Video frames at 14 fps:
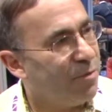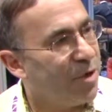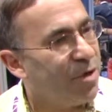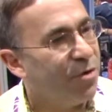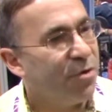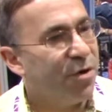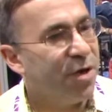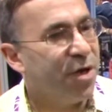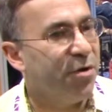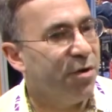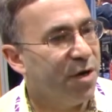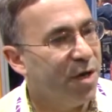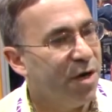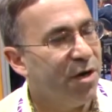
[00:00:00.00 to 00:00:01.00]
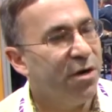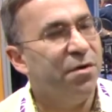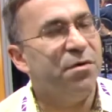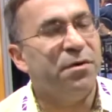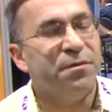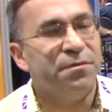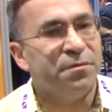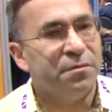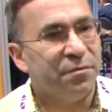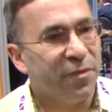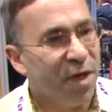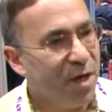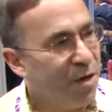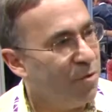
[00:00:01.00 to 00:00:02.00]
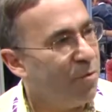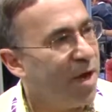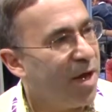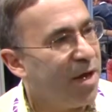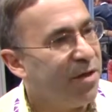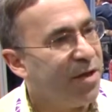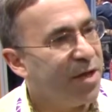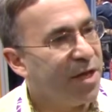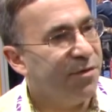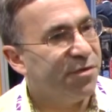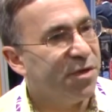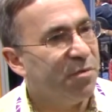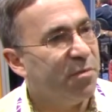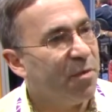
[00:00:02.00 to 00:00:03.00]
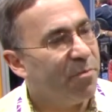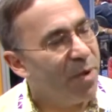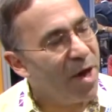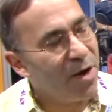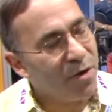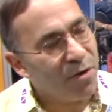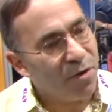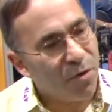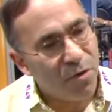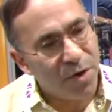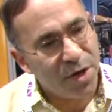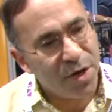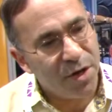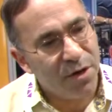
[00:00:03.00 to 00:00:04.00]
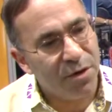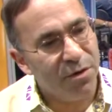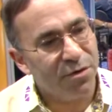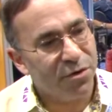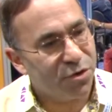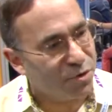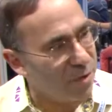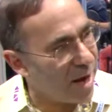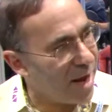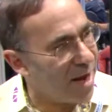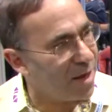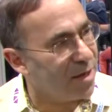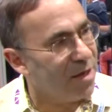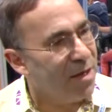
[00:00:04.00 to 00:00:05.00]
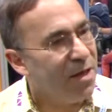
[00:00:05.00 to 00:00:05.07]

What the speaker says: recording audio in a way that gives them a better audio track.